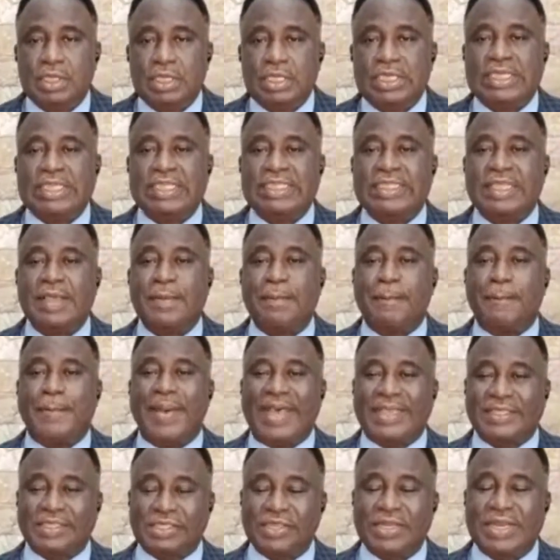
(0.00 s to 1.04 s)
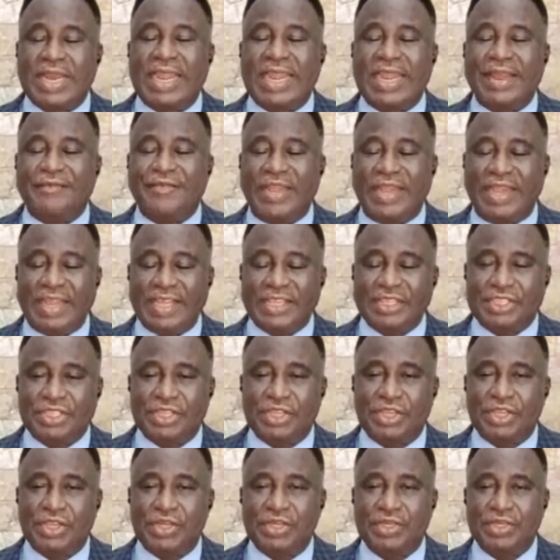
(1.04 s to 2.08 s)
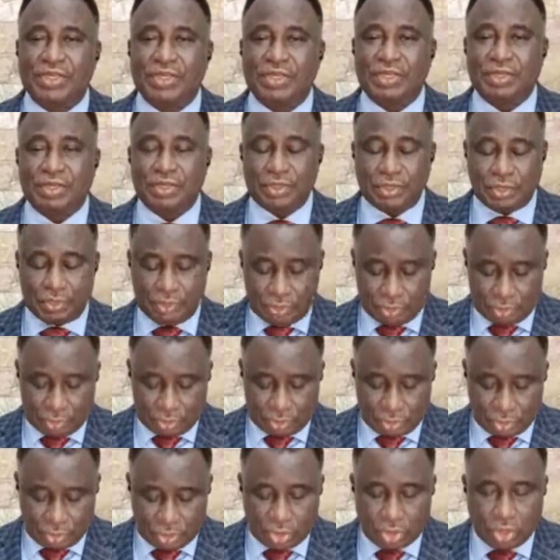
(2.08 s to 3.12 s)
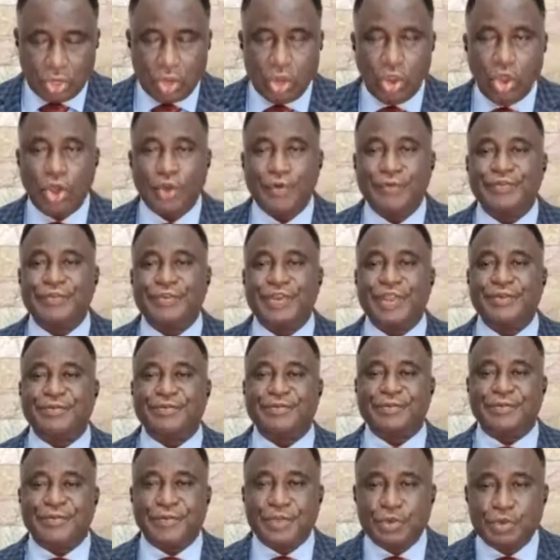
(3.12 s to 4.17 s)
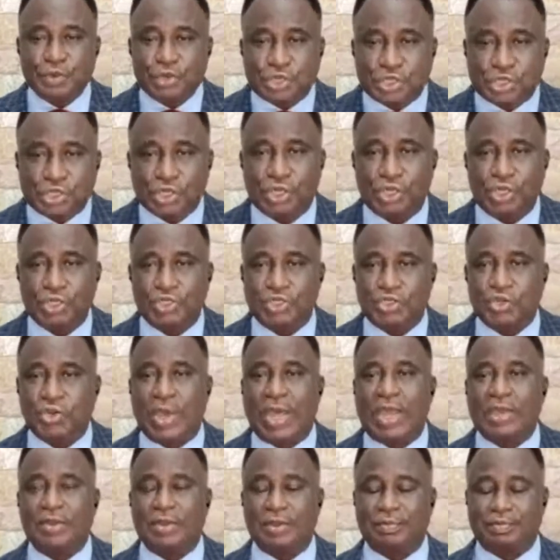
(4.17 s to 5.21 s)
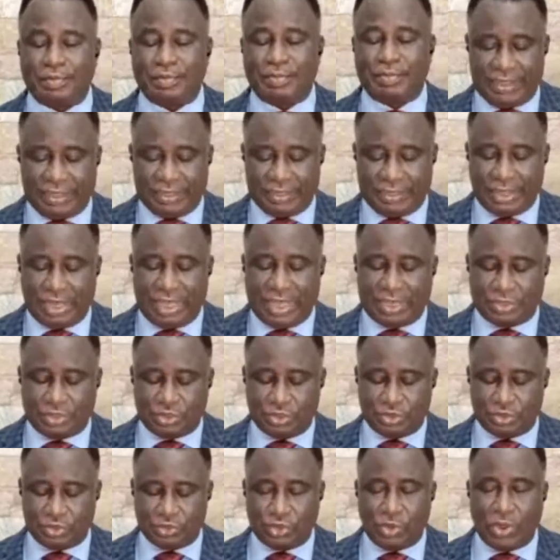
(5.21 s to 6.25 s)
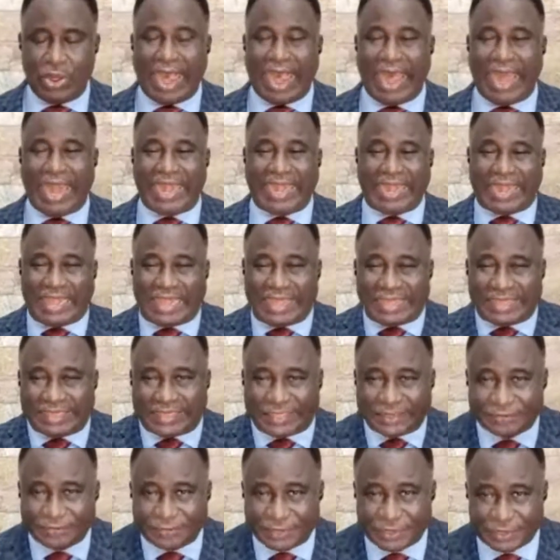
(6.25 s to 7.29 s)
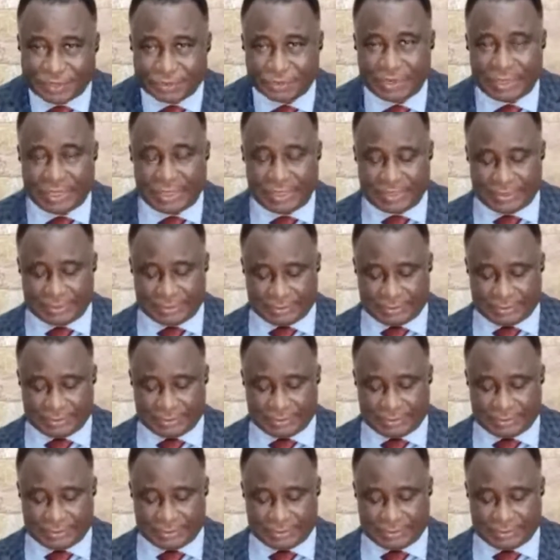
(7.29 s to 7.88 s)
It is a personal revelation of the future to an unbeliever, to an individual.